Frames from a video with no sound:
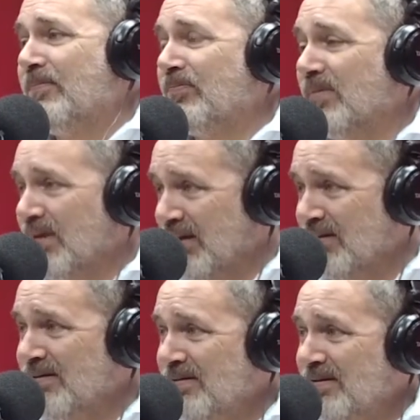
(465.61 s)
anybody
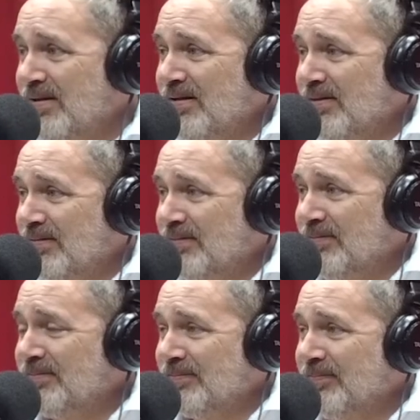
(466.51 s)
tries to take my
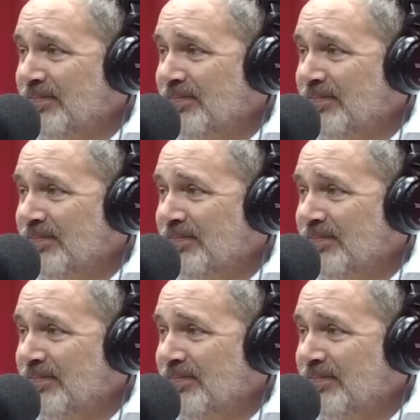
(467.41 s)
sister,